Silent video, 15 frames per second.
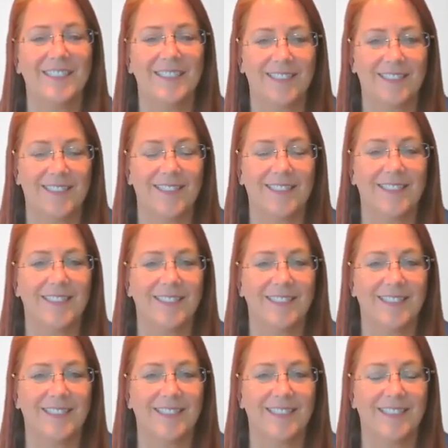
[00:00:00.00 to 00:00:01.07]

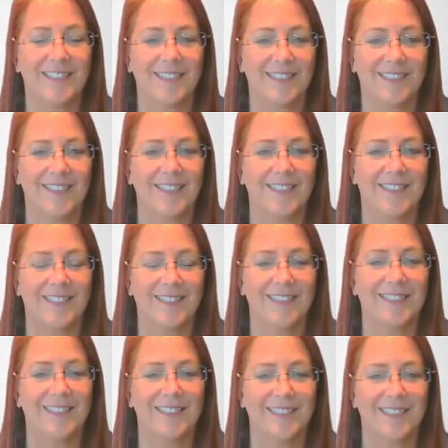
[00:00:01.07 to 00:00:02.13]

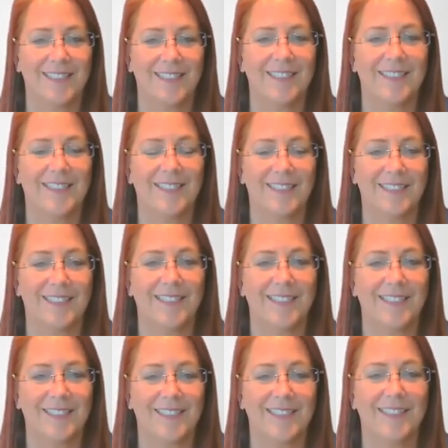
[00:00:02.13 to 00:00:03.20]

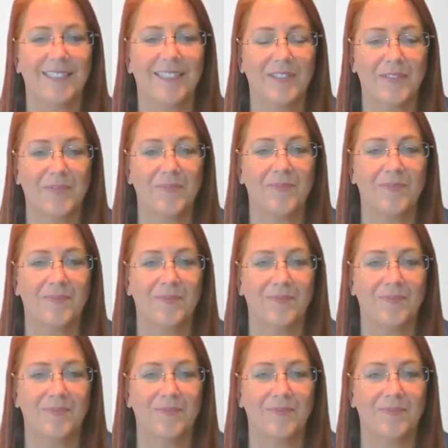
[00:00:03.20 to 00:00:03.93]
The person shown says nothing.